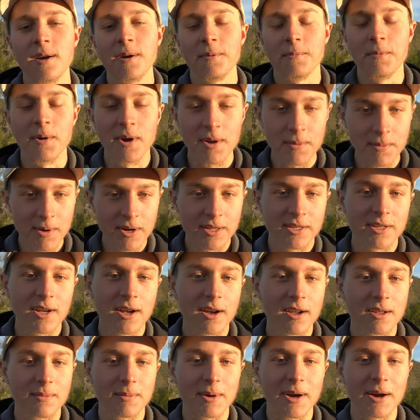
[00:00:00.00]
what I want to
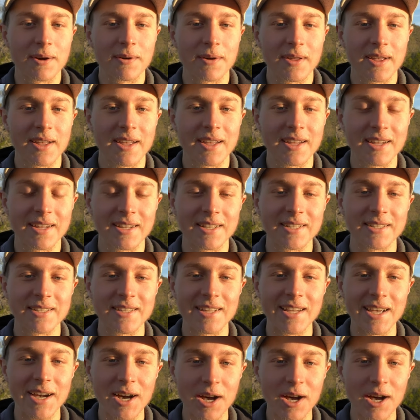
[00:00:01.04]
talk about is the